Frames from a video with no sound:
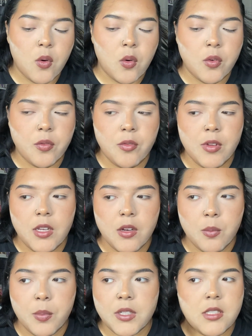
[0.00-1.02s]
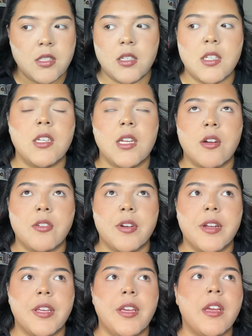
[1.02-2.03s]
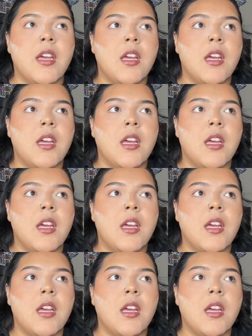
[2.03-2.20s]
old video, but it's taken down already.